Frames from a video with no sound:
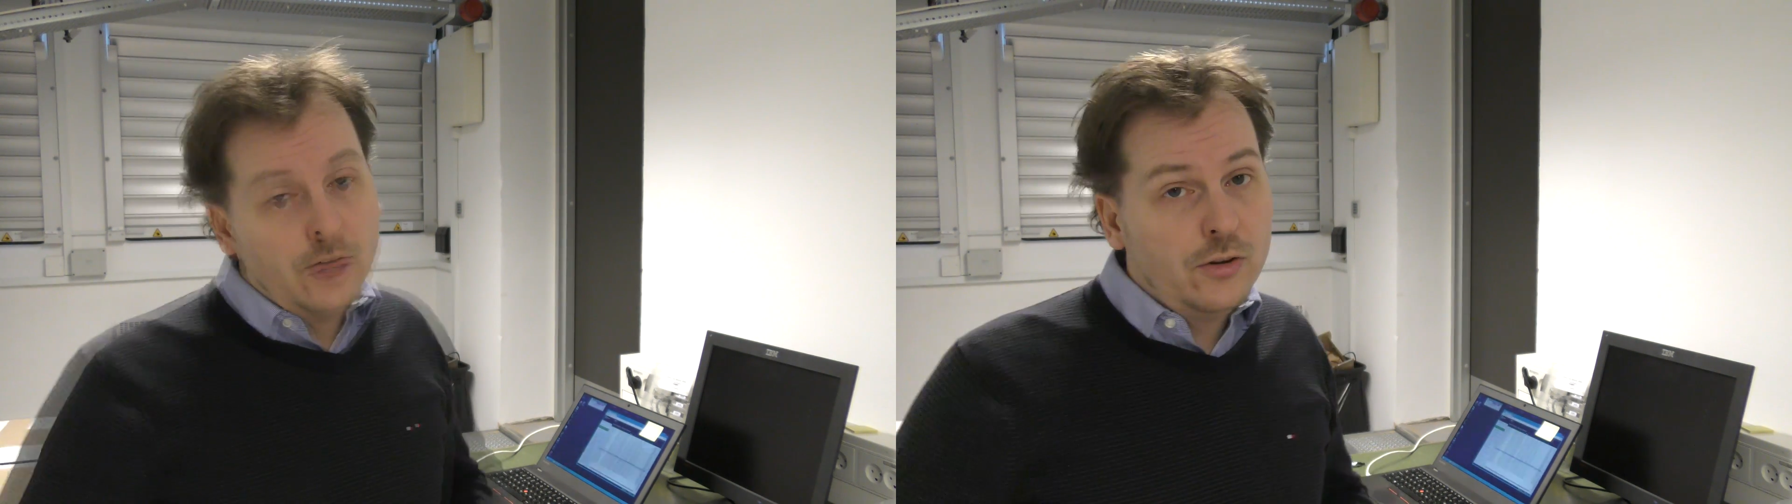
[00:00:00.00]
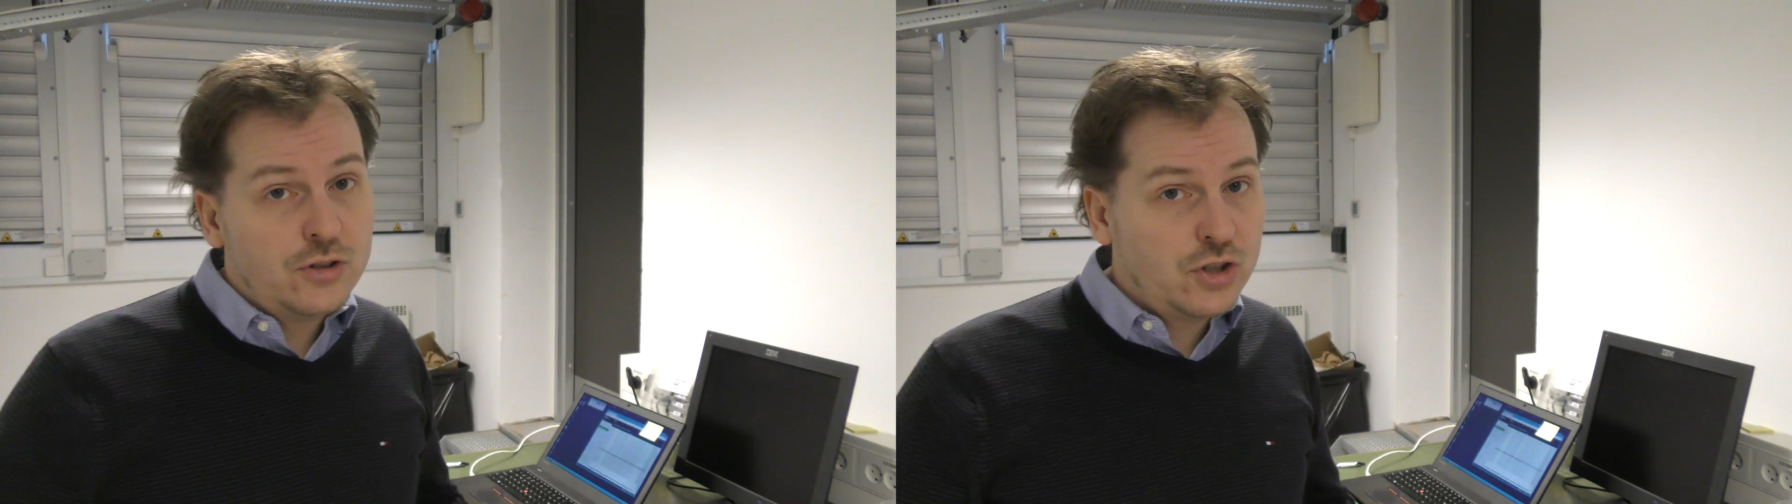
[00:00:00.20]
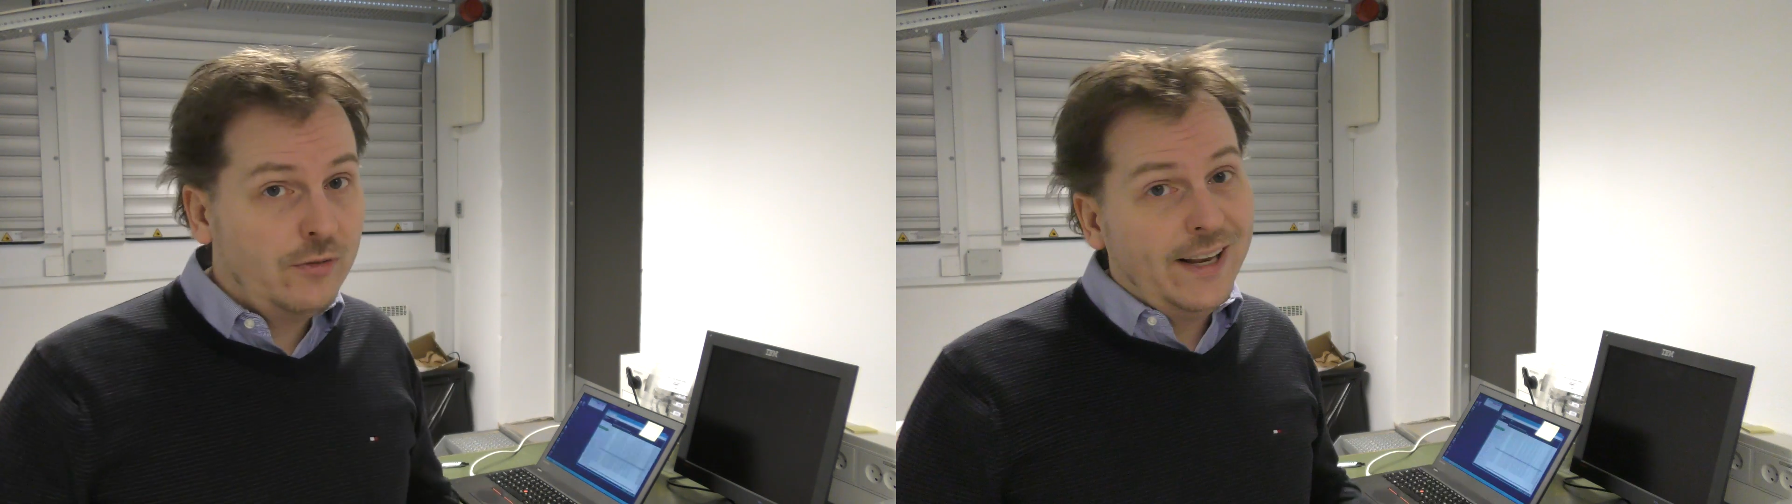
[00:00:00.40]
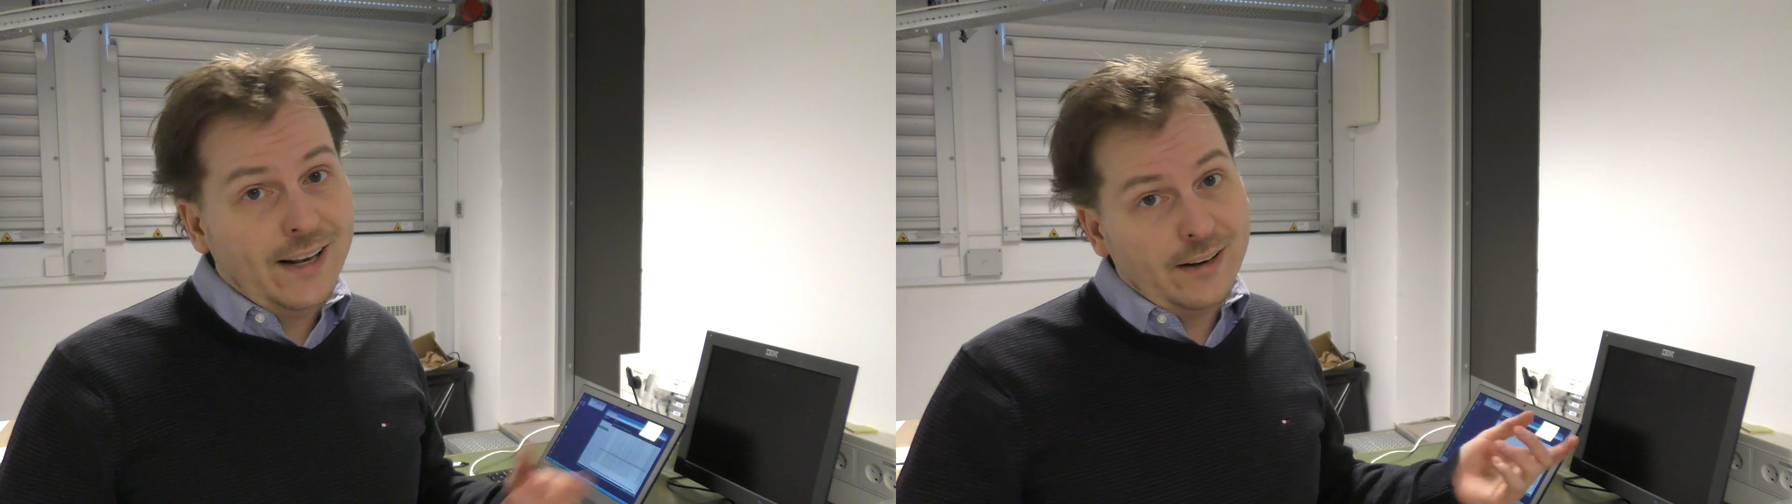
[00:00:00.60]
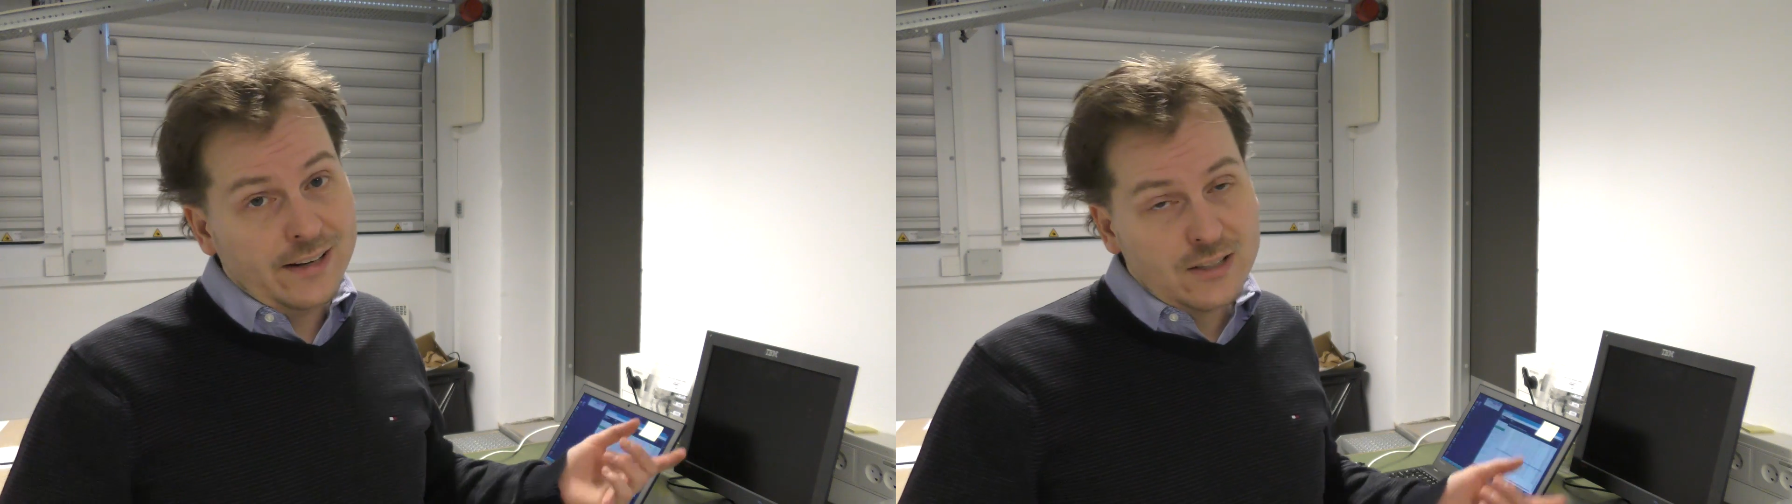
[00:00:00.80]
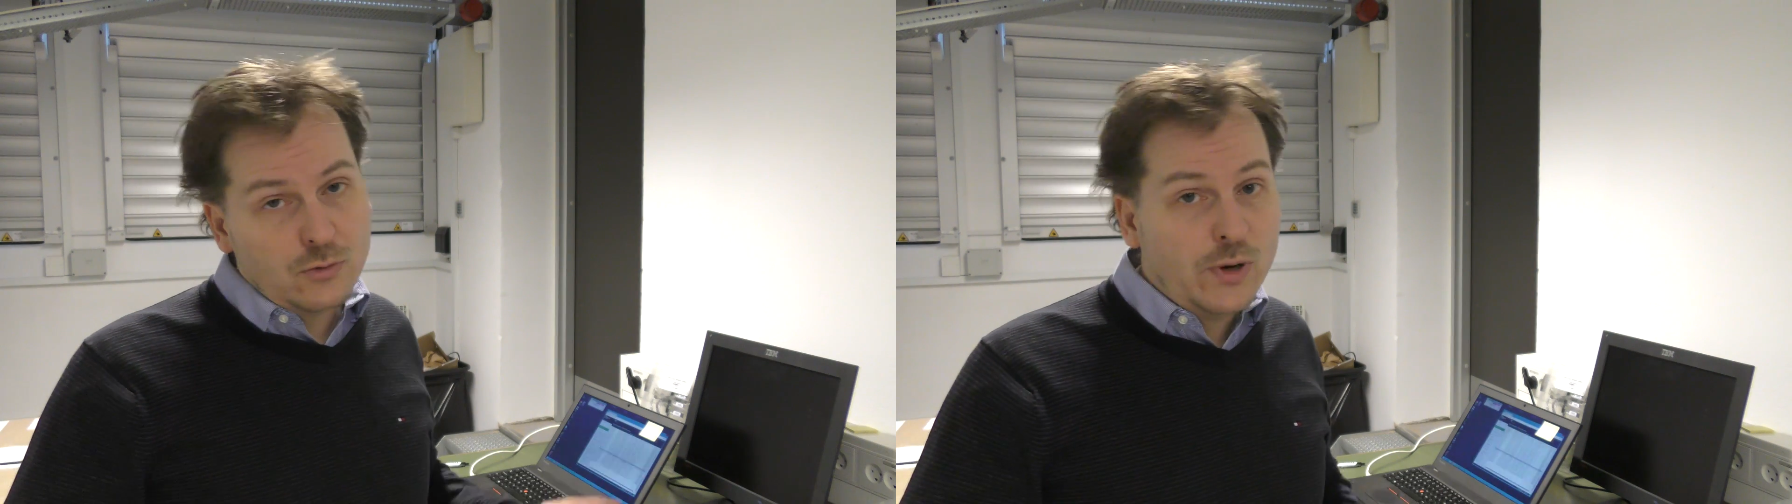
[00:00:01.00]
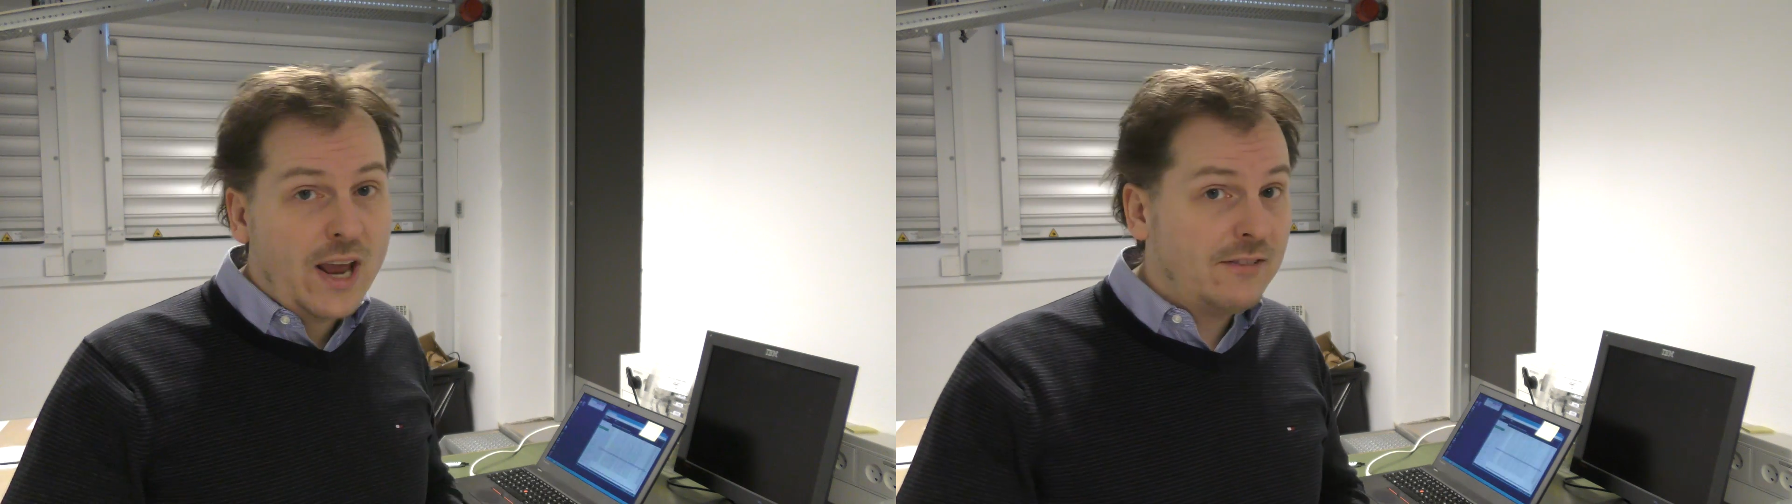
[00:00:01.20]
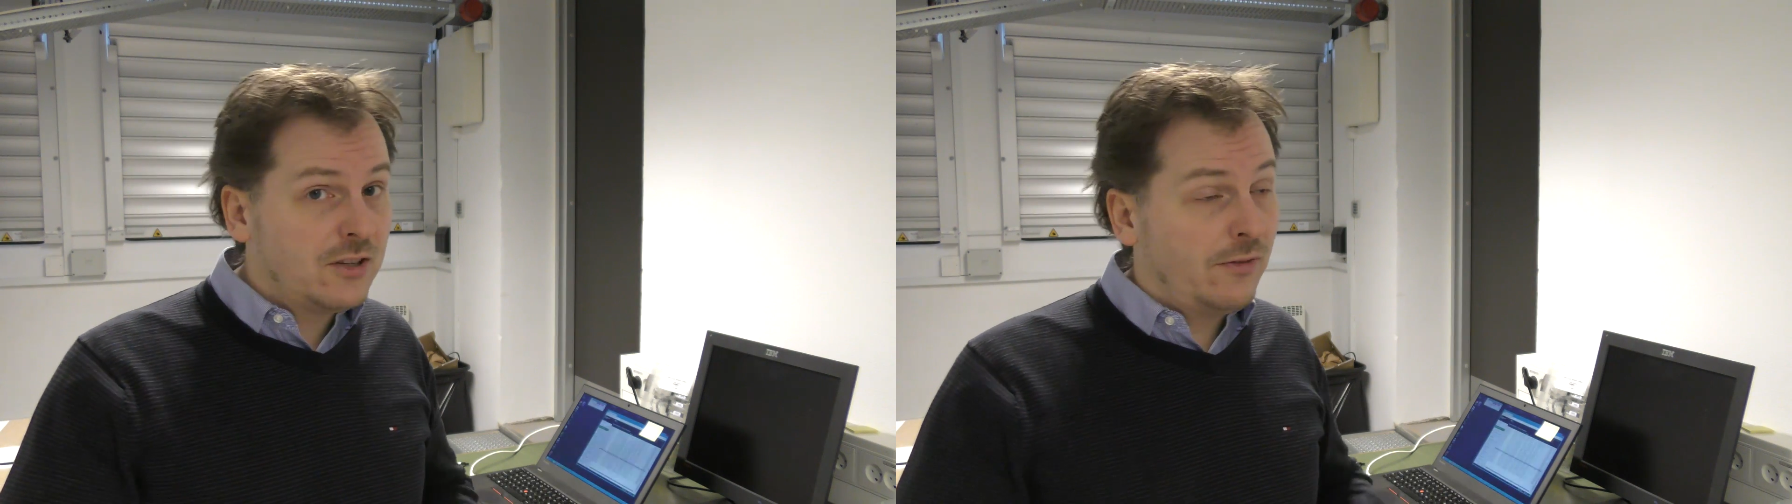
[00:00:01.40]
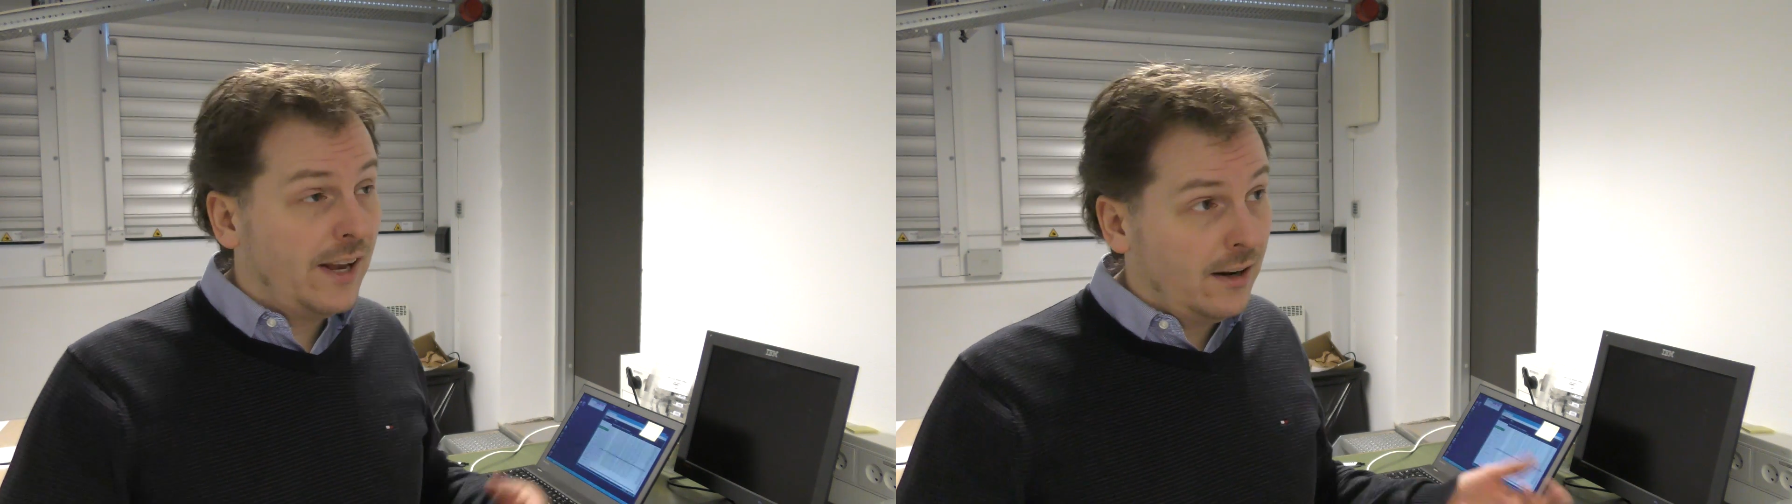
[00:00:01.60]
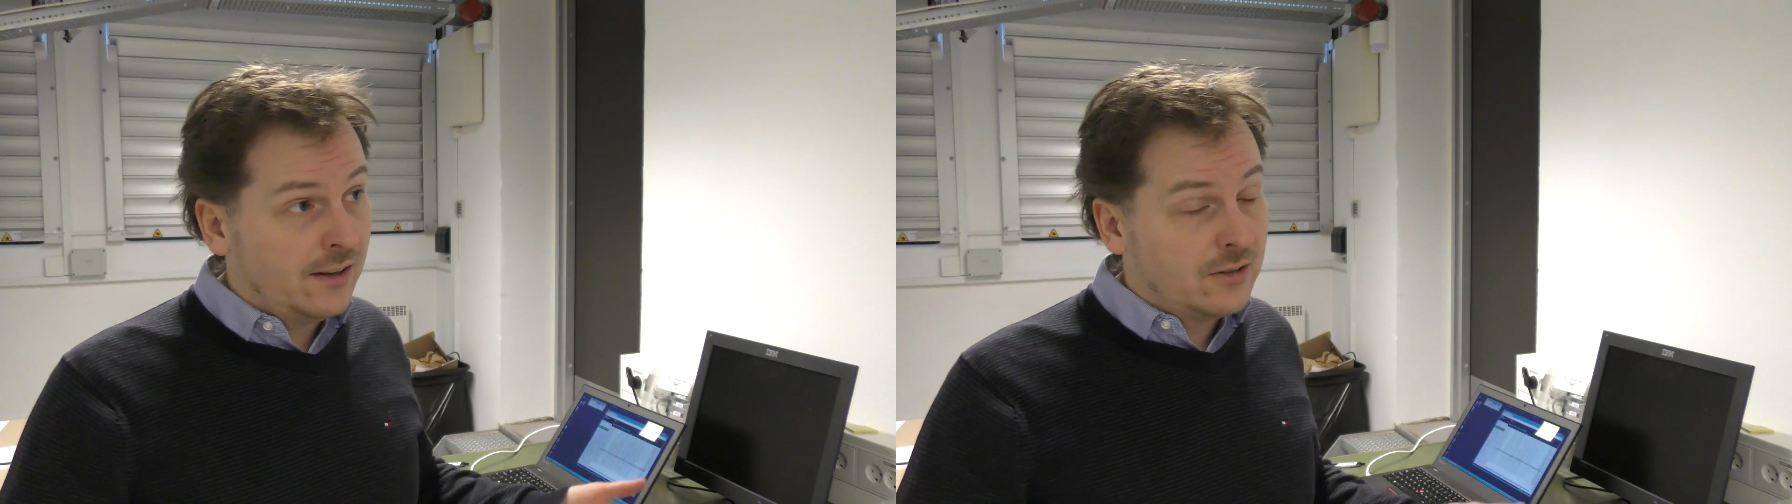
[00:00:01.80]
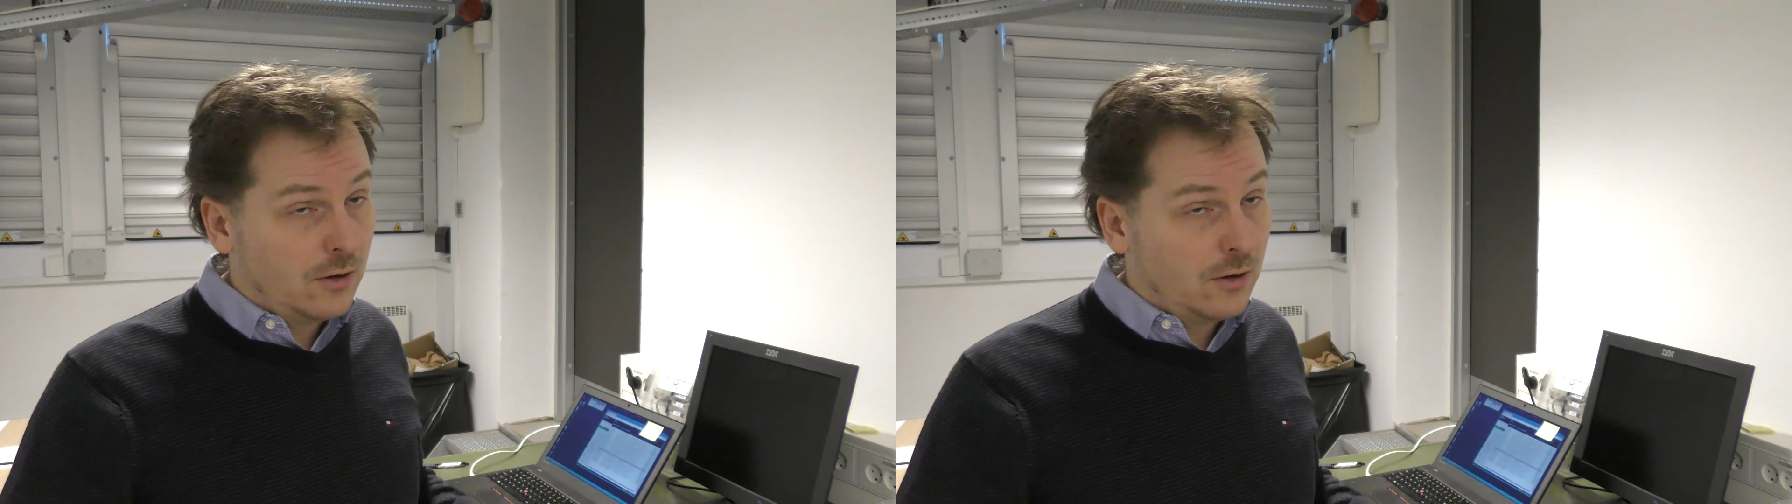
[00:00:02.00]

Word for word: the surveillance, we have surveillance